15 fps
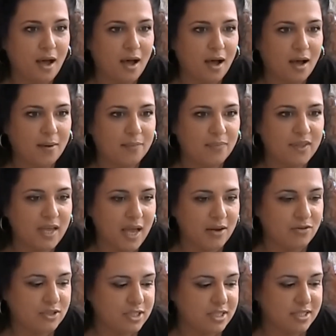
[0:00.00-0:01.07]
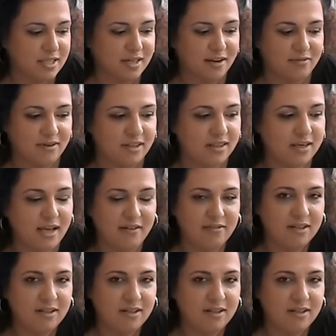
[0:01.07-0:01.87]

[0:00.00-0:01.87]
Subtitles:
addresses and everything.